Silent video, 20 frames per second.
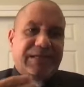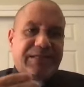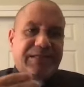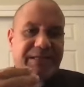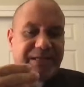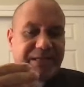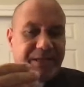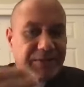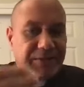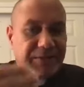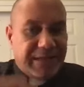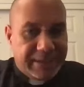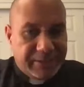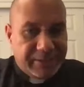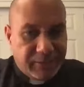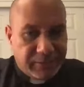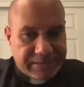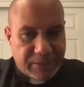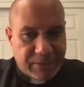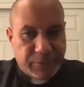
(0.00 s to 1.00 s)
and the
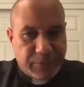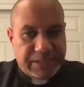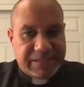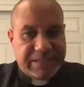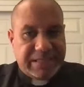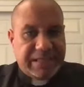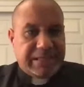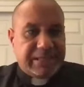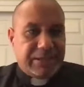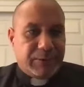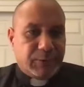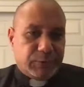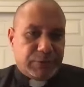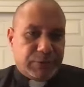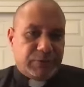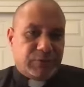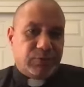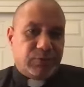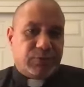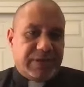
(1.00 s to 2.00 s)
dialogue that we need in
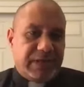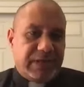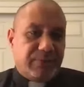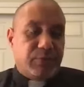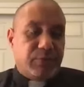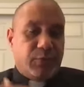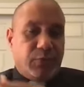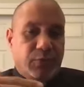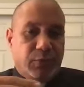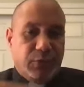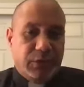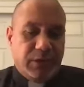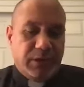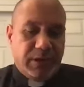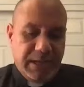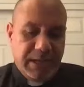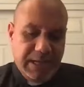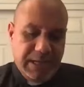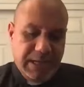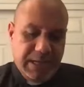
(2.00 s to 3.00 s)
order to create more